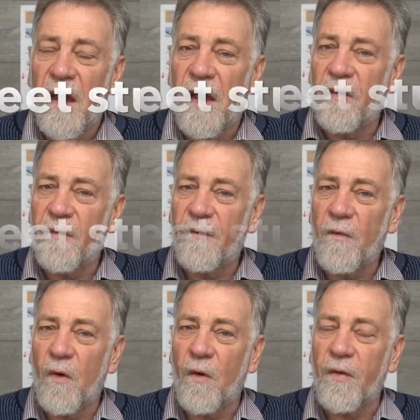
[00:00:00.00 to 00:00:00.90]
And the
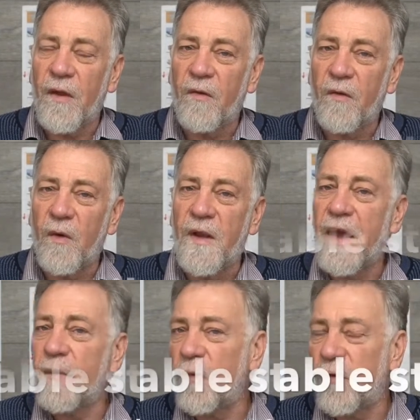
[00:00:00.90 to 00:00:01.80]
fourth is to
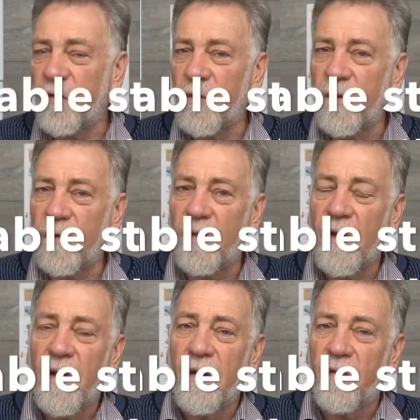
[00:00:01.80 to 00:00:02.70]
enable students